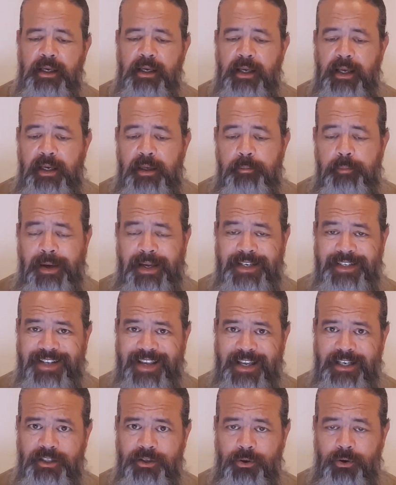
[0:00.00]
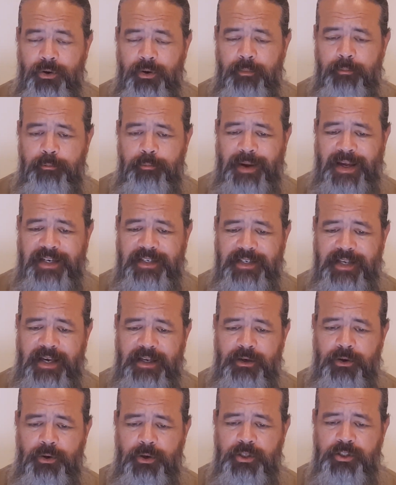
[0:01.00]
A
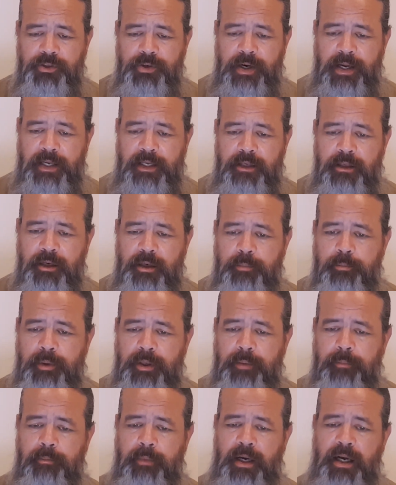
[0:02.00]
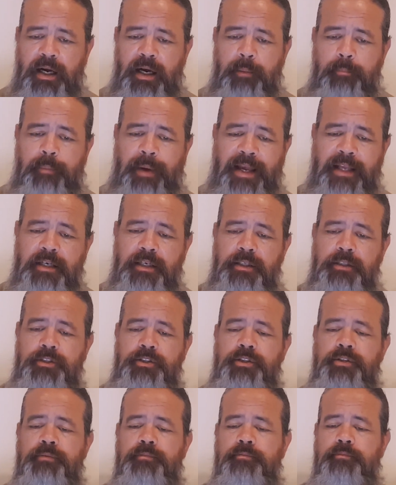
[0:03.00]
bandana or triangular bandage.